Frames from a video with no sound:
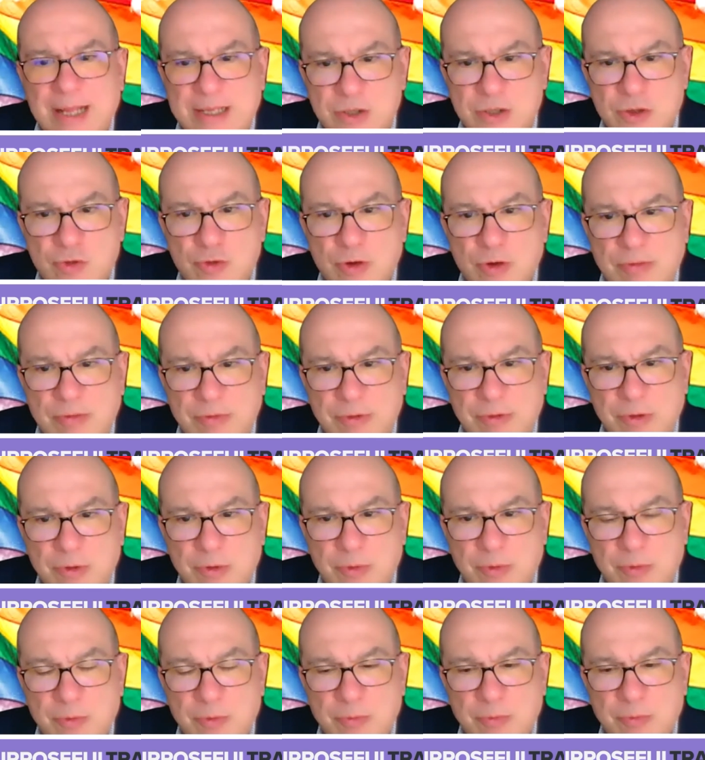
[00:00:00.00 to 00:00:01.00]

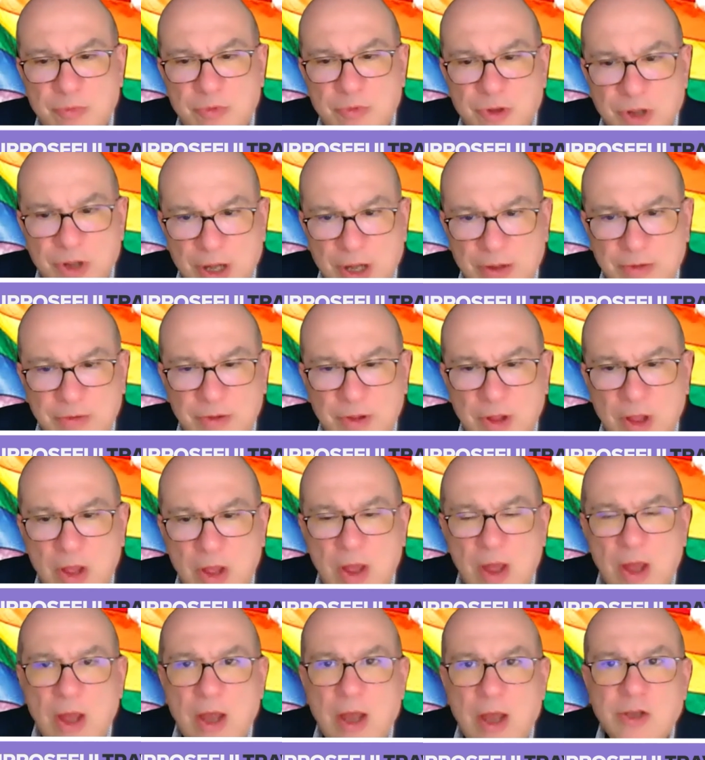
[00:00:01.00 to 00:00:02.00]
travel done,
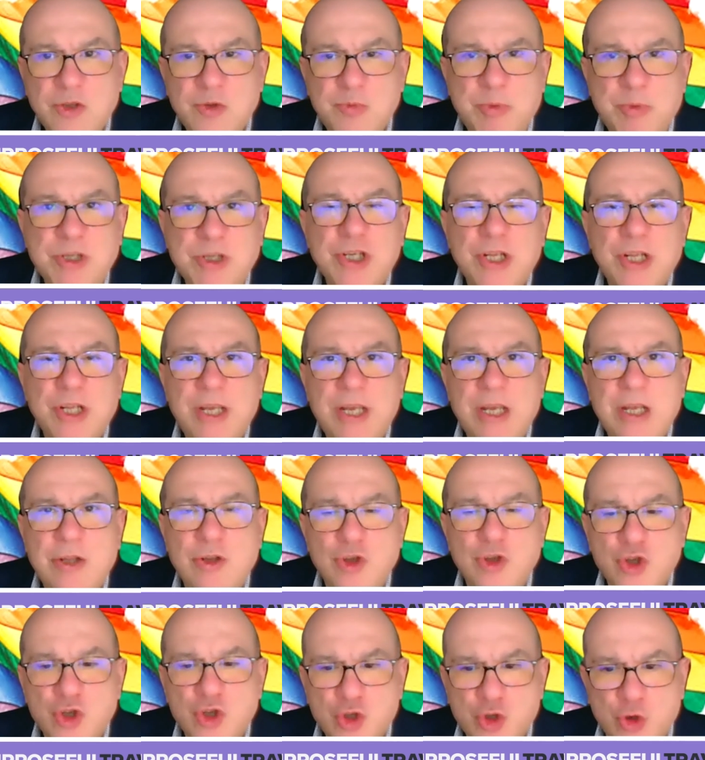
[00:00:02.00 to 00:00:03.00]
especially in
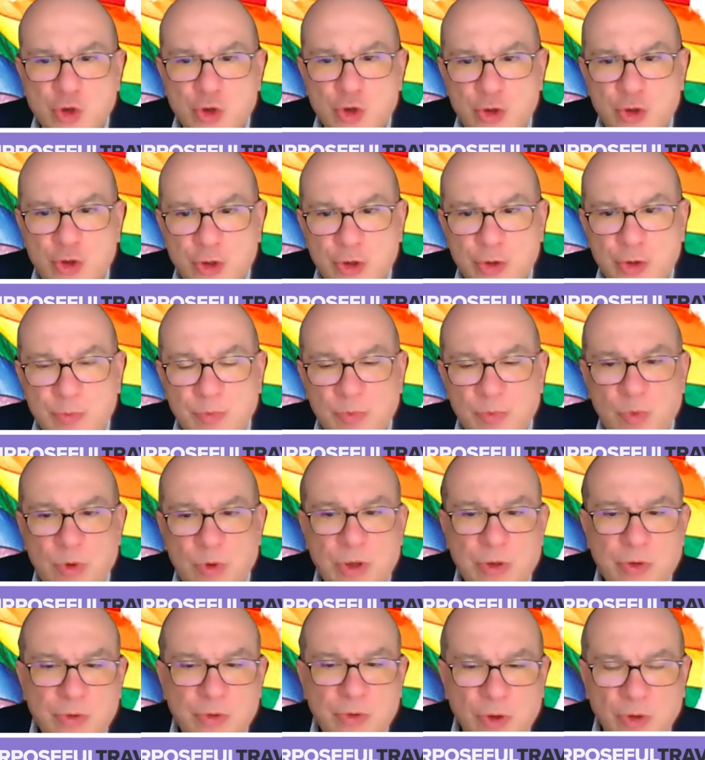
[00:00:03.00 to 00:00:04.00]
the short term. We
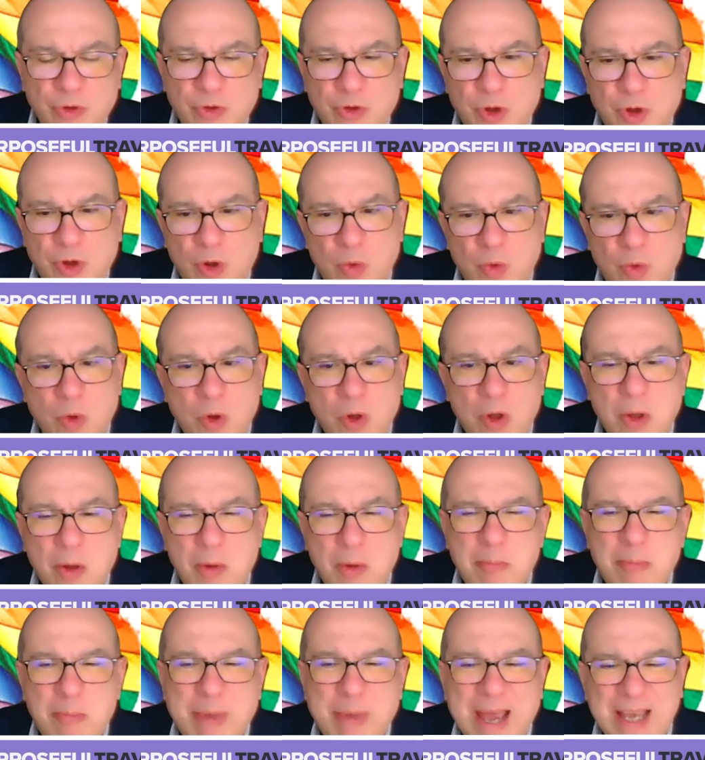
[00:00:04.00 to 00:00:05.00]
don't know
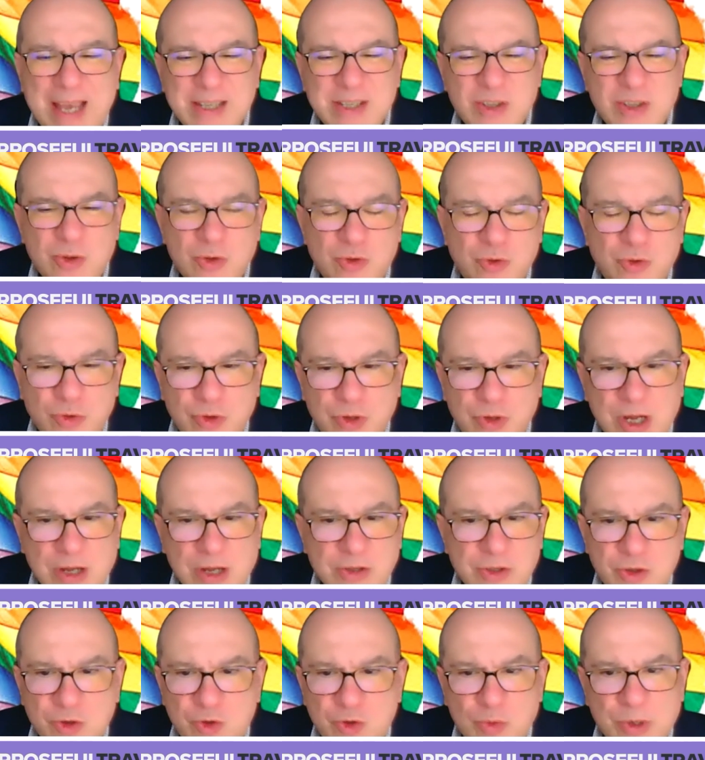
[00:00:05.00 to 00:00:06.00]
past
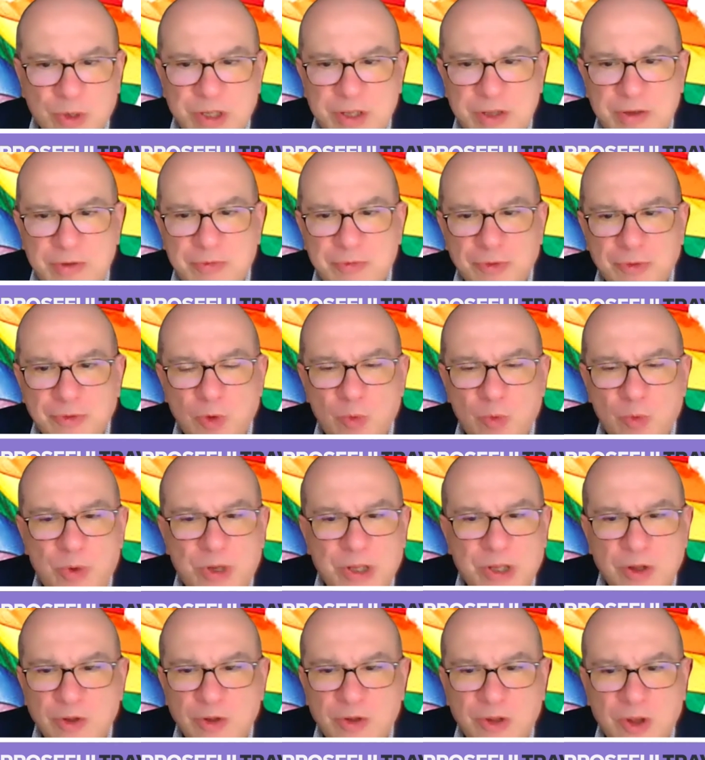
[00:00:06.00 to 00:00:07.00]
2024, we
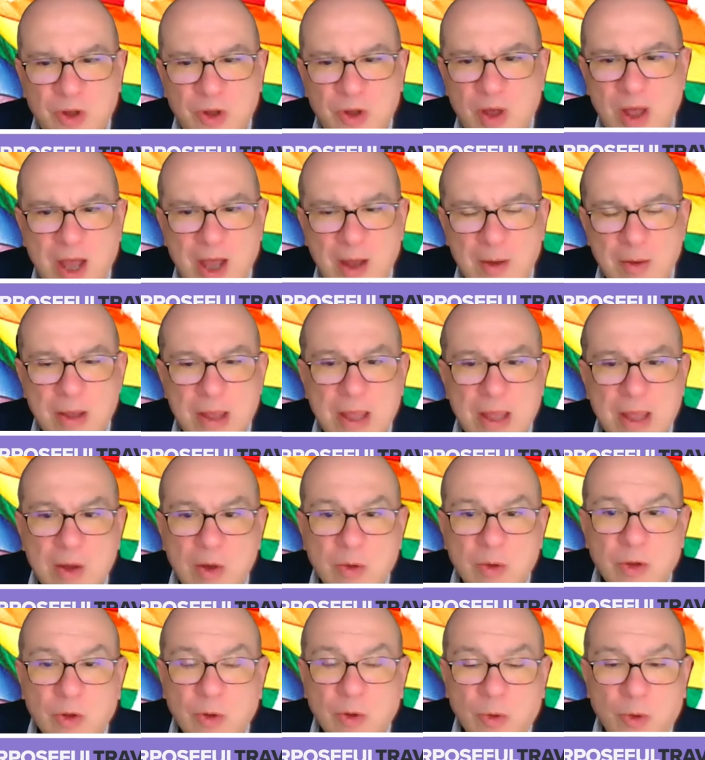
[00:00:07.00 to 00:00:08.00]
don't know how,
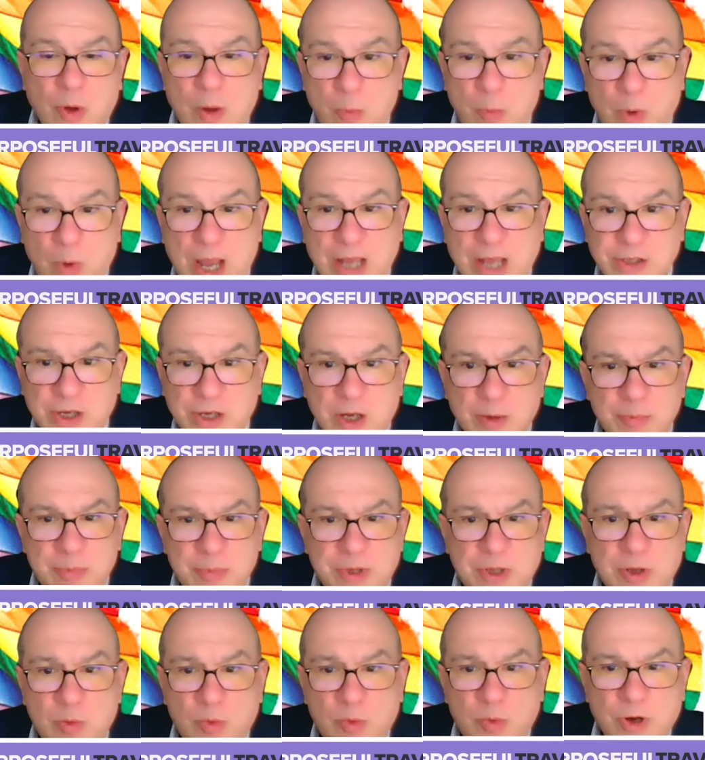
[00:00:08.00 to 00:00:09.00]
as a
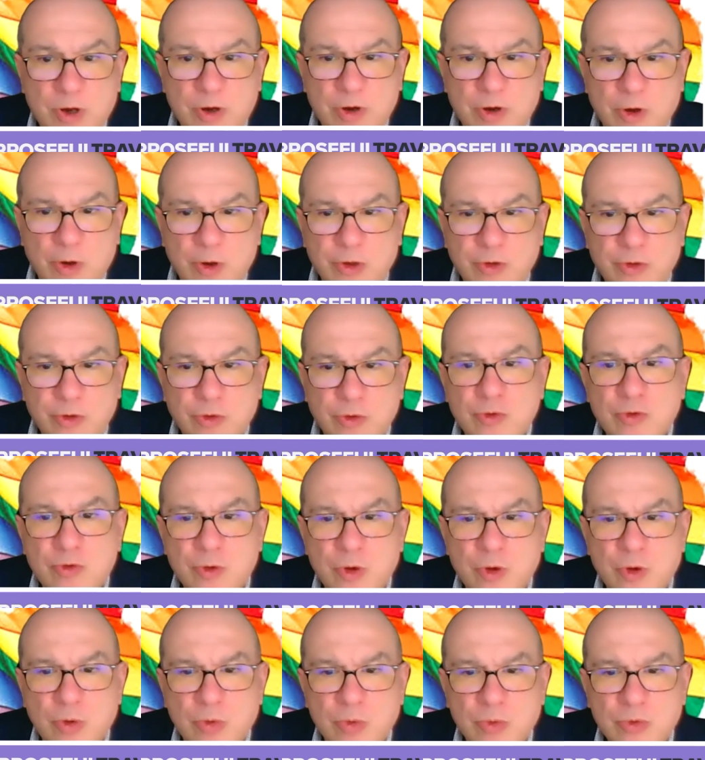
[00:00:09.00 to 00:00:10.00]
company, we are going to
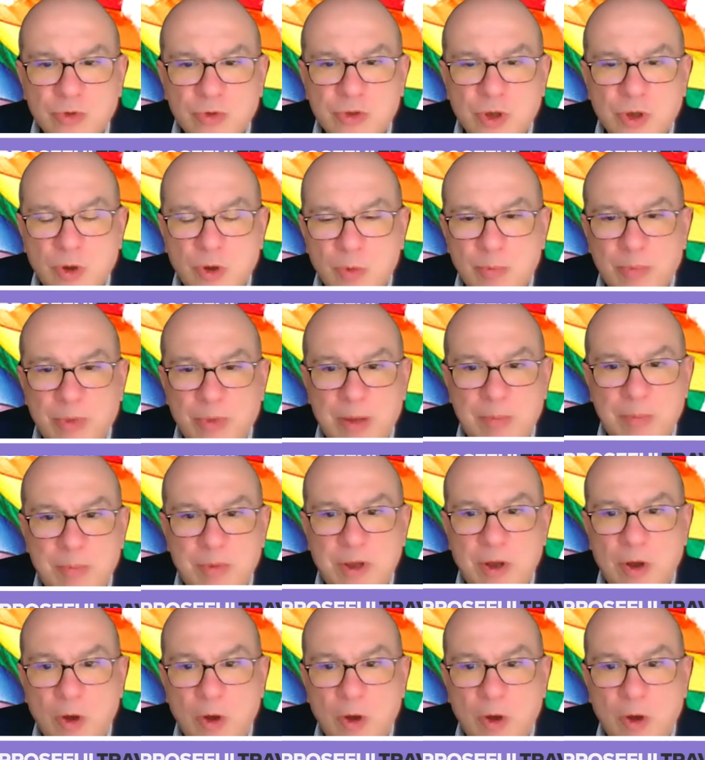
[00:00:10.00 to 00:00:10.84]
grow. So maybe